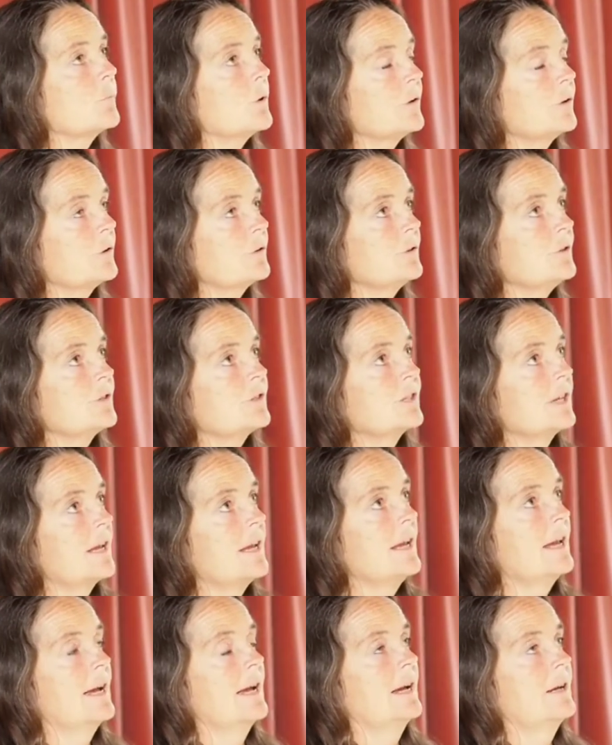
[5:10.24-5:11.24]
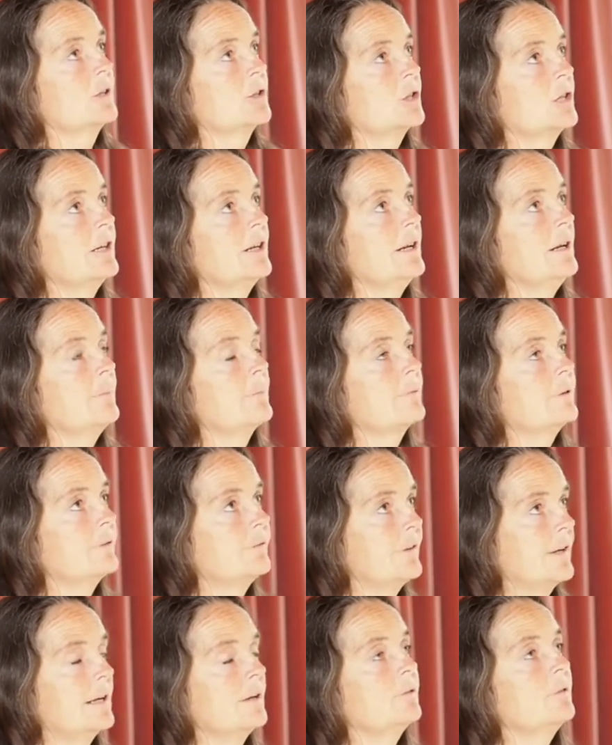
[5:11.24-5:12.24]
one could say actually
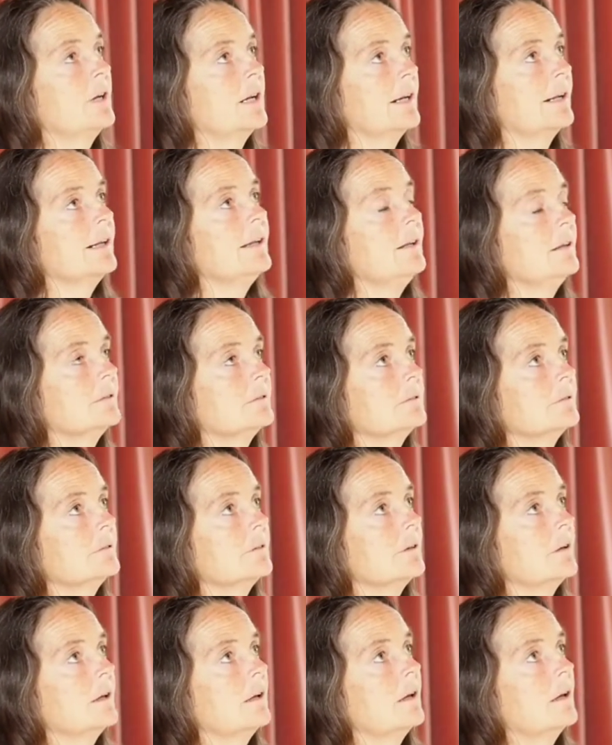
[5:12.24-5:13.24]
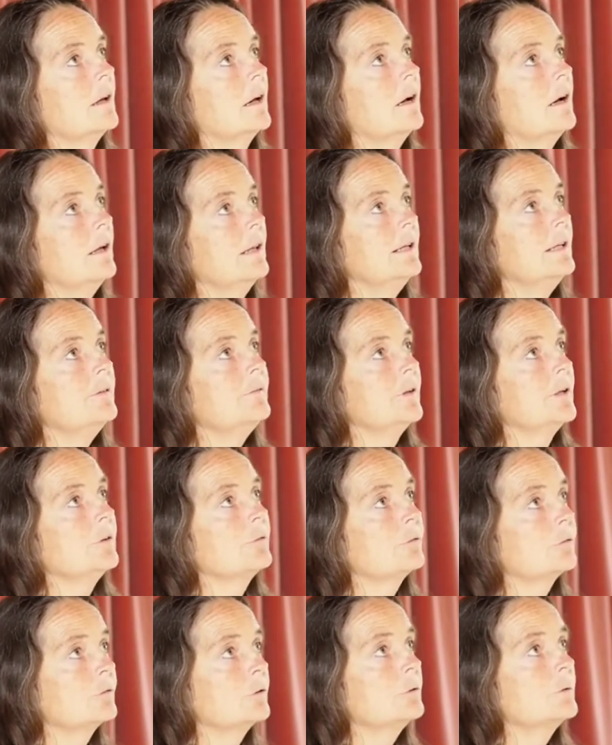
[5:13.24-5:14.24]
profoundly, are living
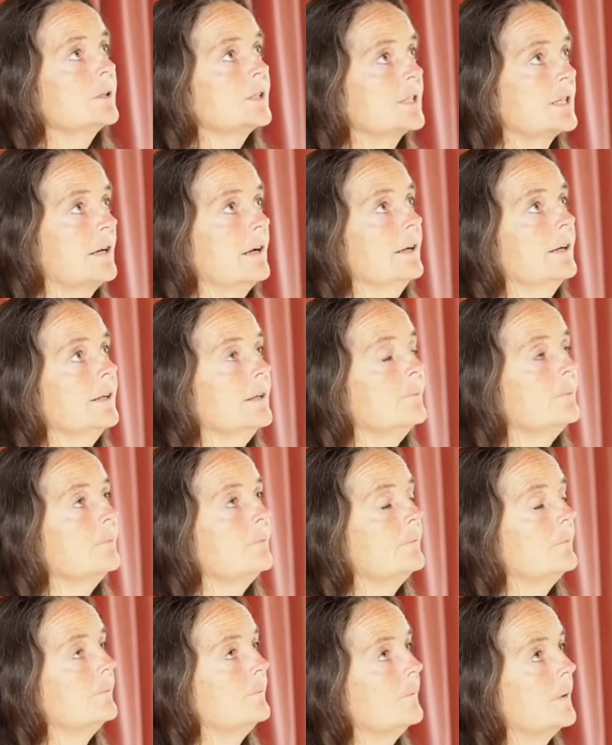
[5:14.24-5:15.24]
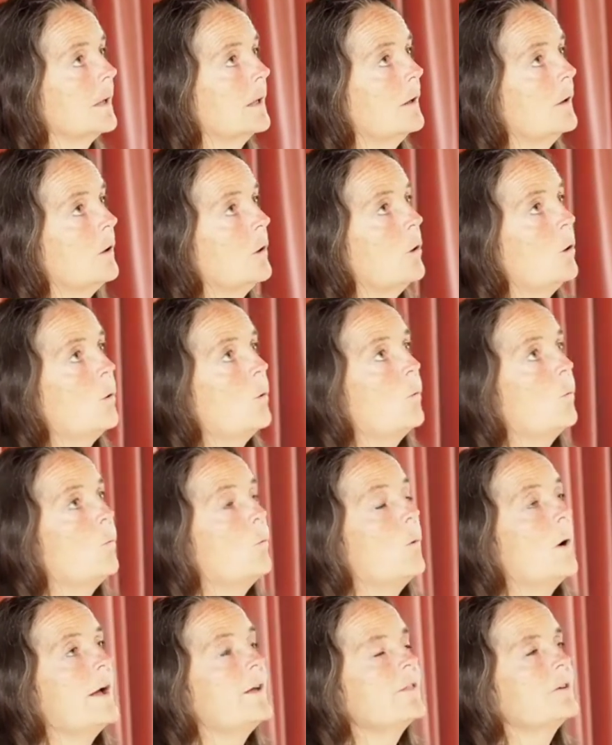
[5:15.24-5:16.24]
through a time
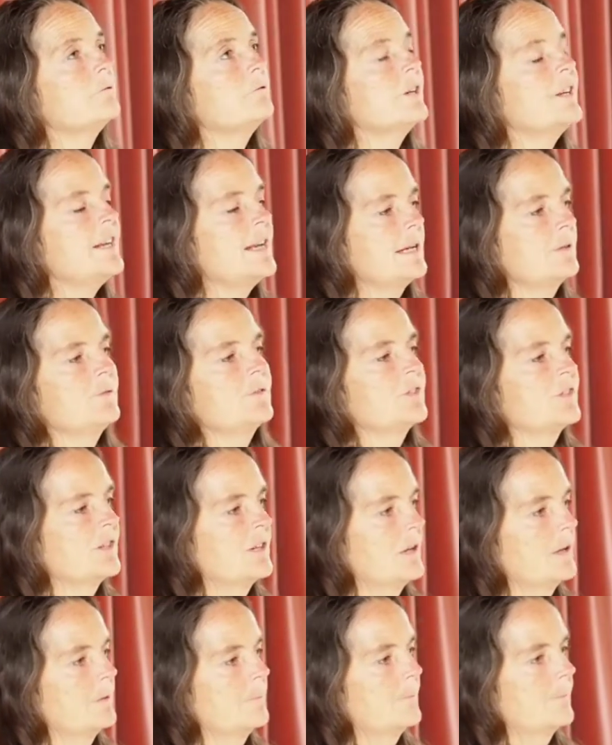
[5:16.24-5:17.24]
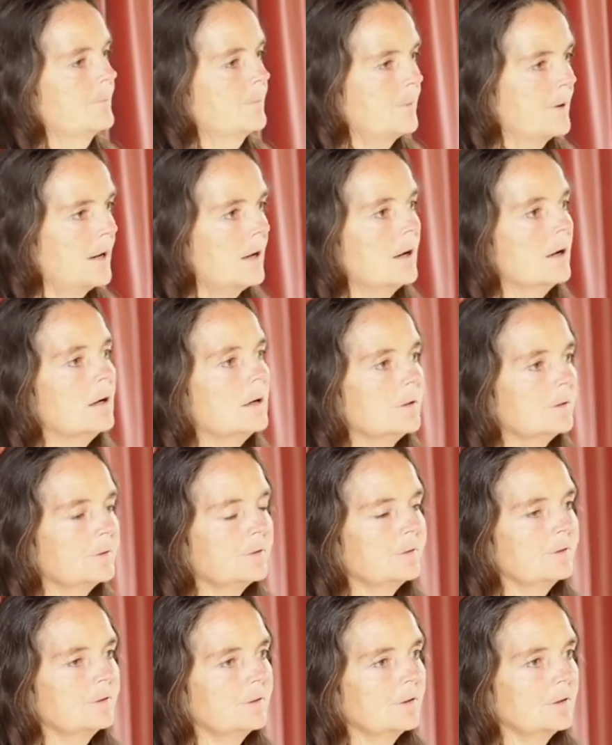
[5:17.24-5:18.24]
where the renunciate
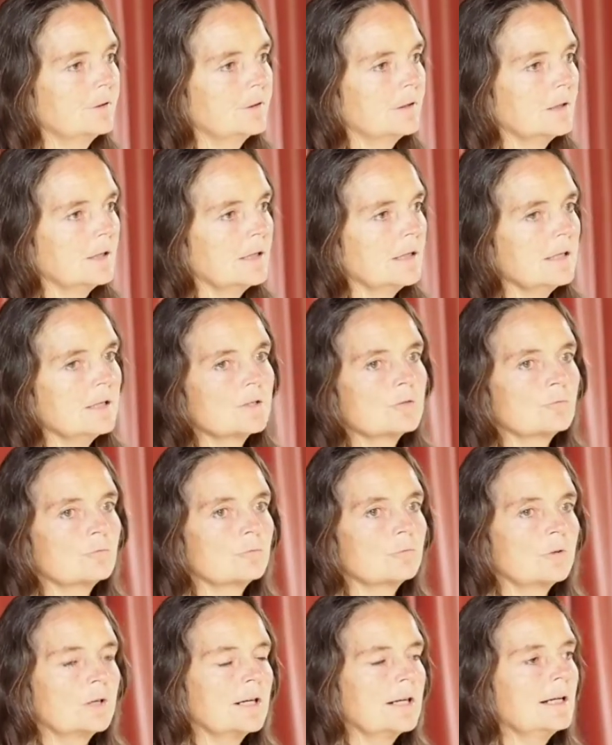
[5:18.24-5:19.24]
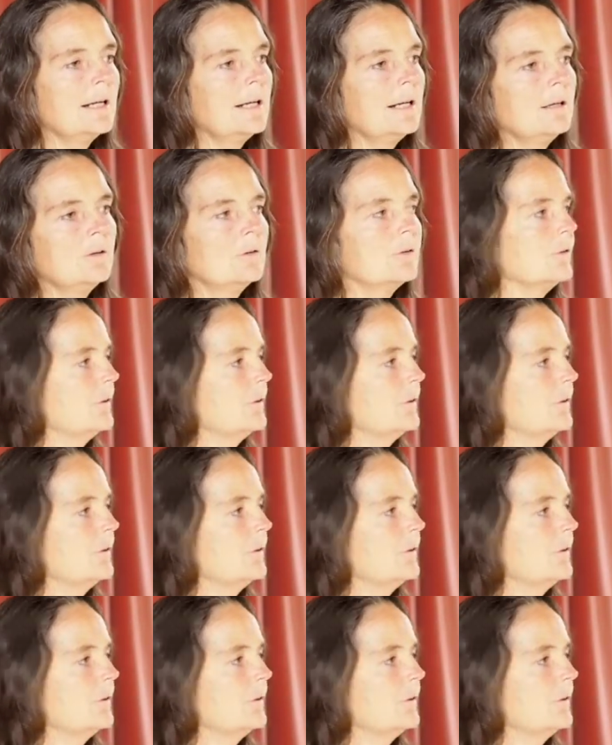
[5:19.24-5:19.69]
path is really not